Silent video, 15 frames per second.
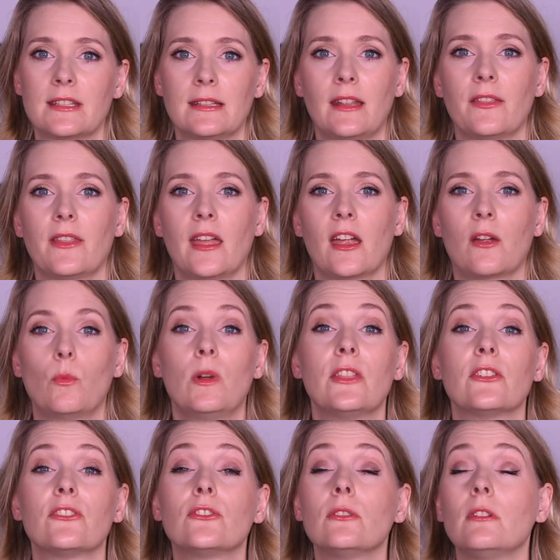sitting there
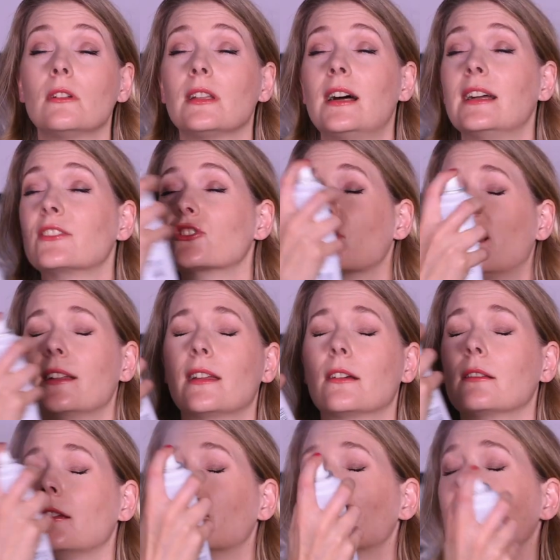with studio lights shining
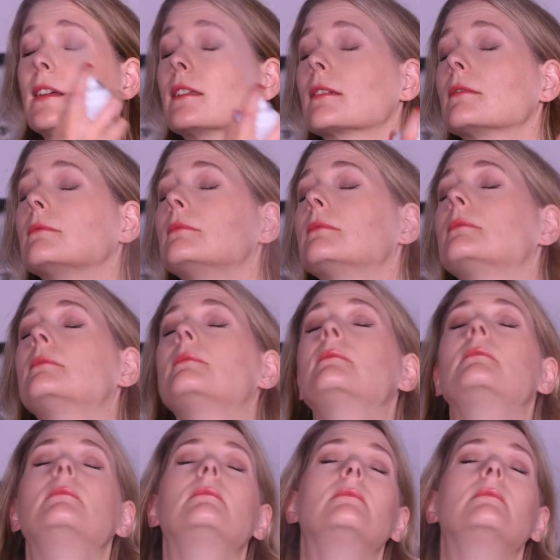on your face.